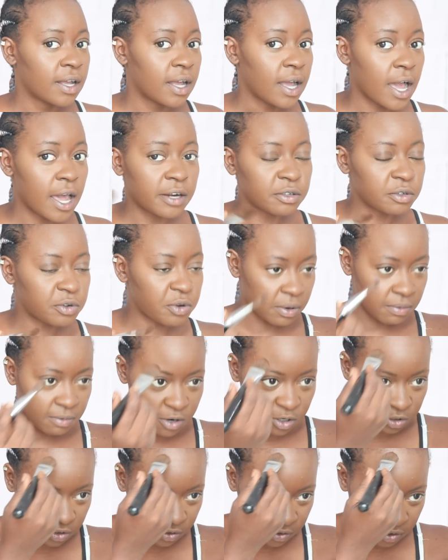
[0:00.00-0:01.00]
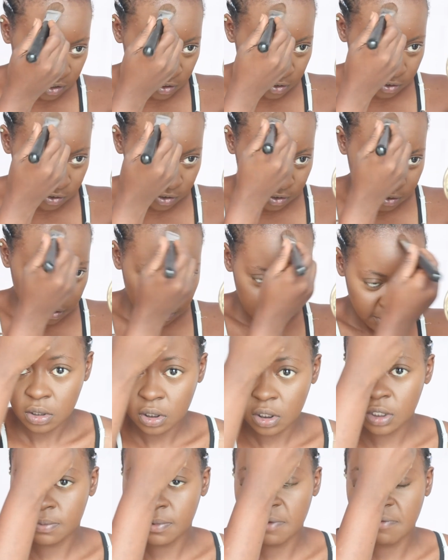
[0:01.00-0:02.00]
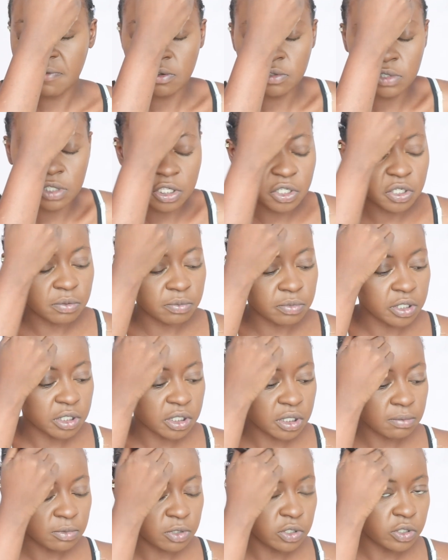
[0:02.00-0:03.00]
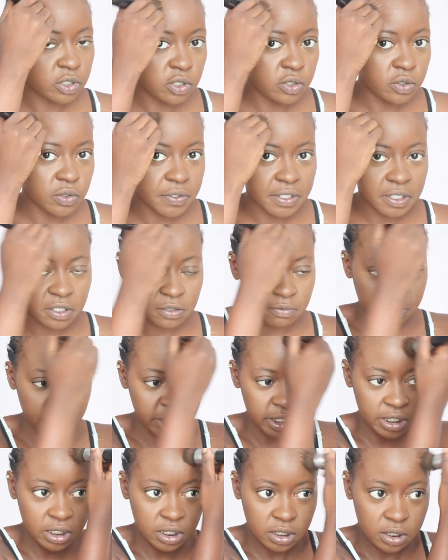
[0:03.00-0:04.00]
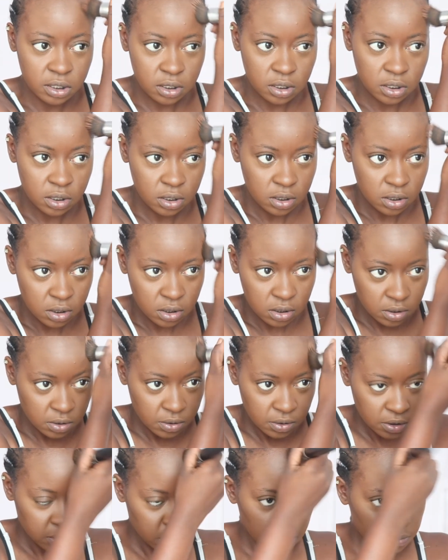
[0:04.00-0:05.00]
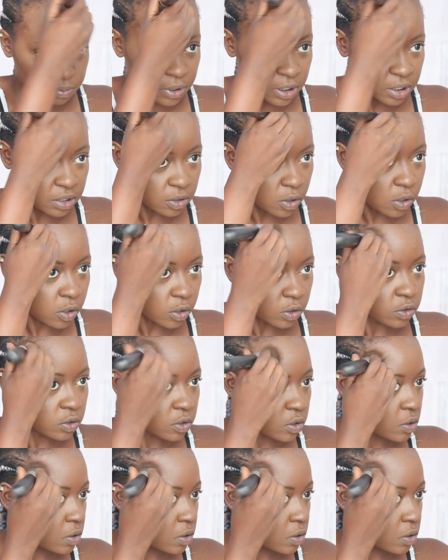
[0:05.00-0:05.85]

I don't cream contour a lot. This is my foundation brush. I'm going to use it to blend to blend the contour.